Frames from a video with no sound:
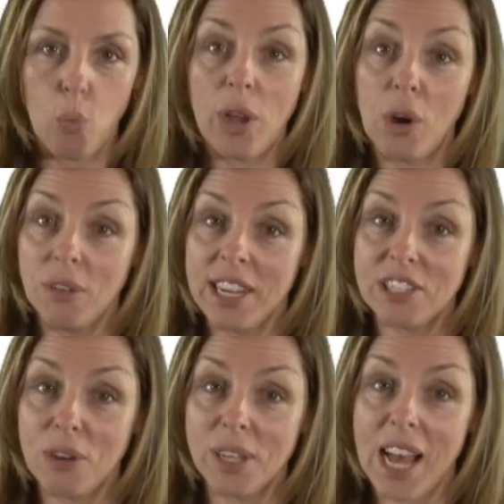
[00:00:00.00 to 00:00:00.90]
We all need
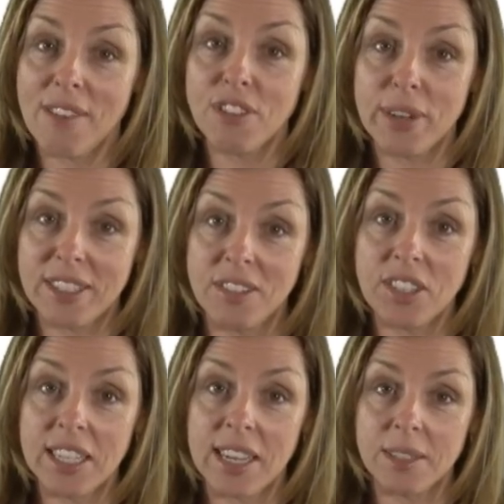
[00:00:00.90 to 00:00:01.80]
to look after
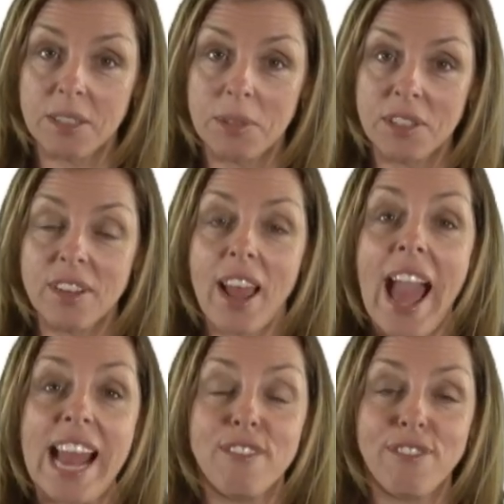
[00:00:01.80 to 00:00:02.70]
existing customers
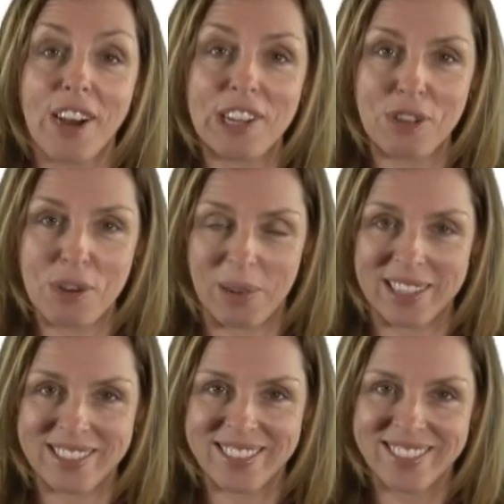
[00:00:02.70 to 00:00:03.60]
and find new
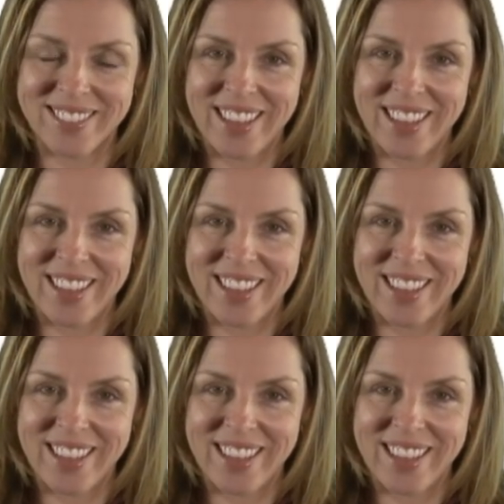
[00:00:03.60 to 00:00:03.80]
ones.